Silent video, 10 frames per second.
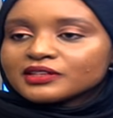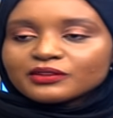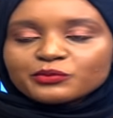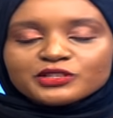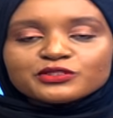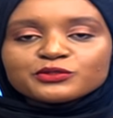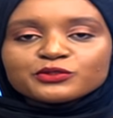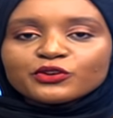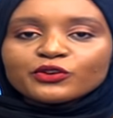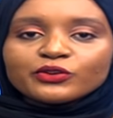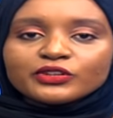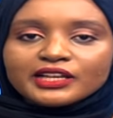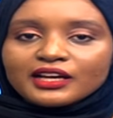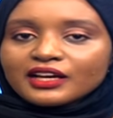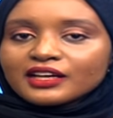once you grow
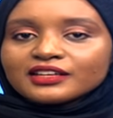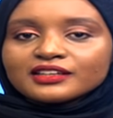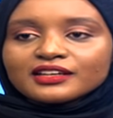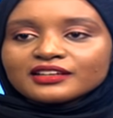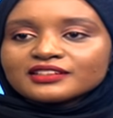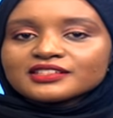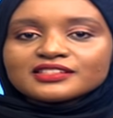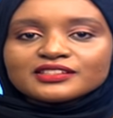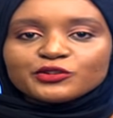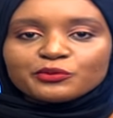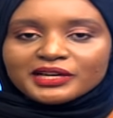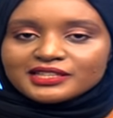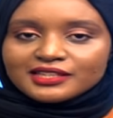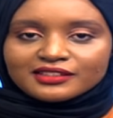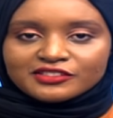older and your
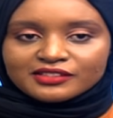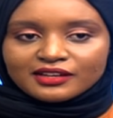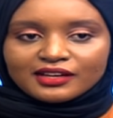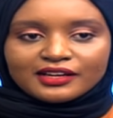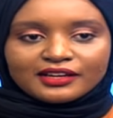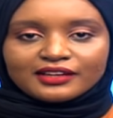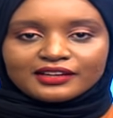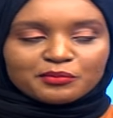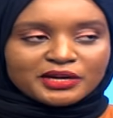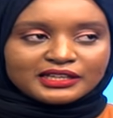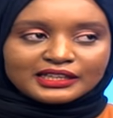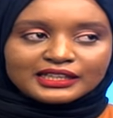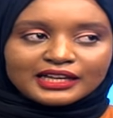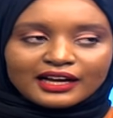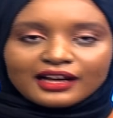mindset
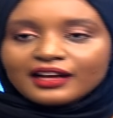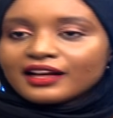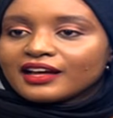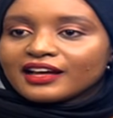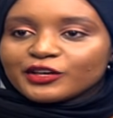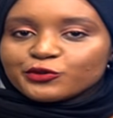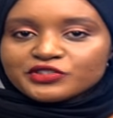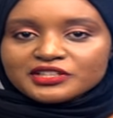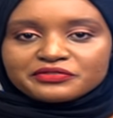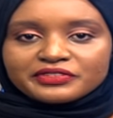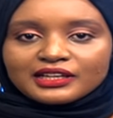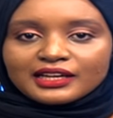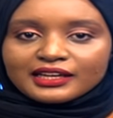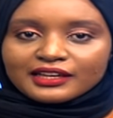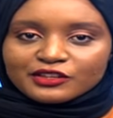inabadilika, you just feel
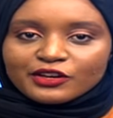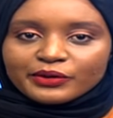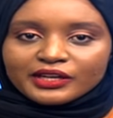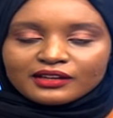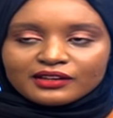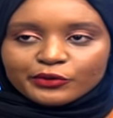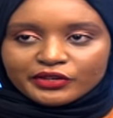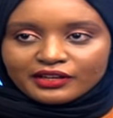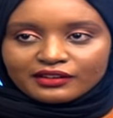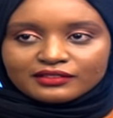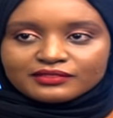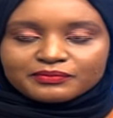like, anyway, okay.